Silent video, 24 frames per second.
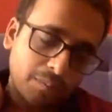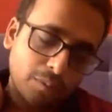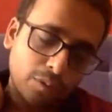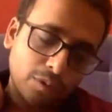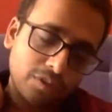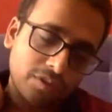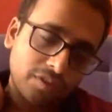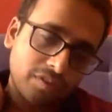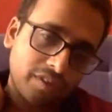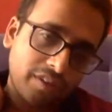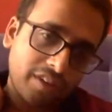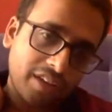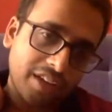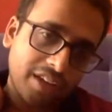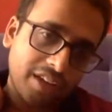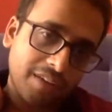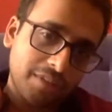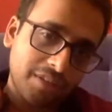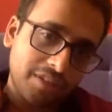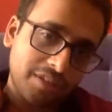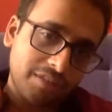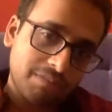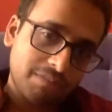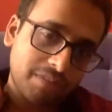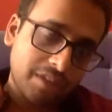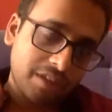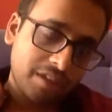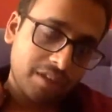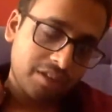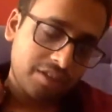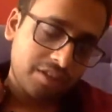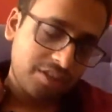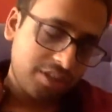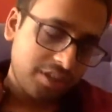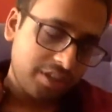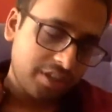most of the time in
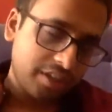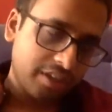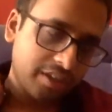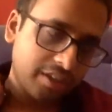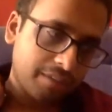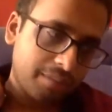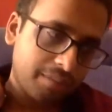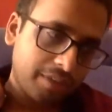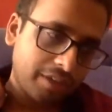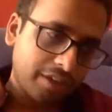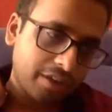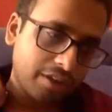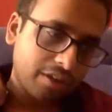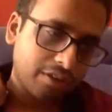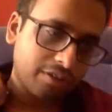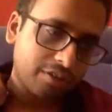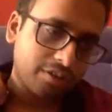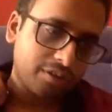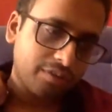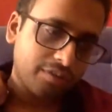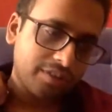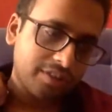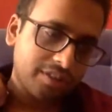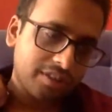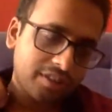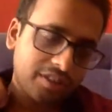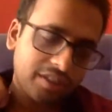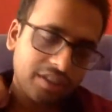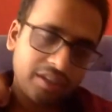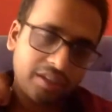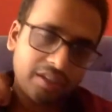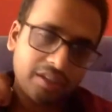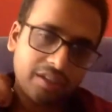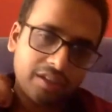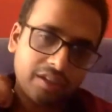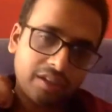Srinagar, but I also visited
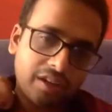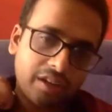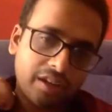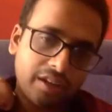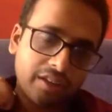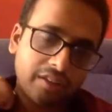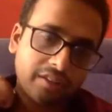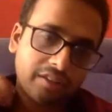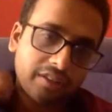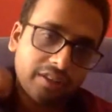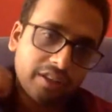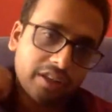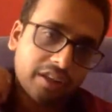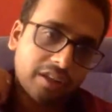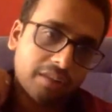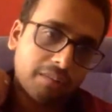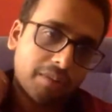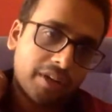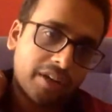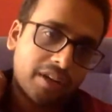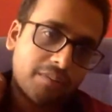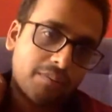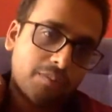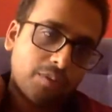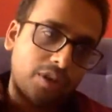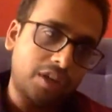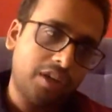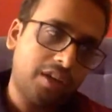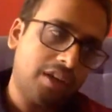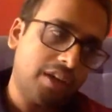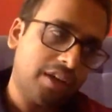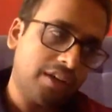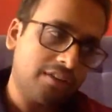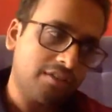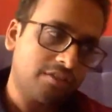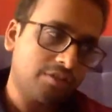Anantnag,
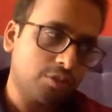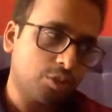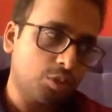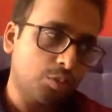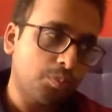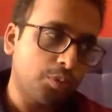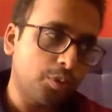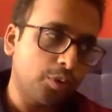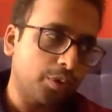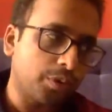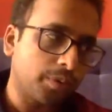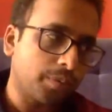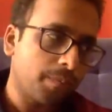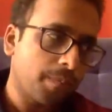Baramulla, and Sopore.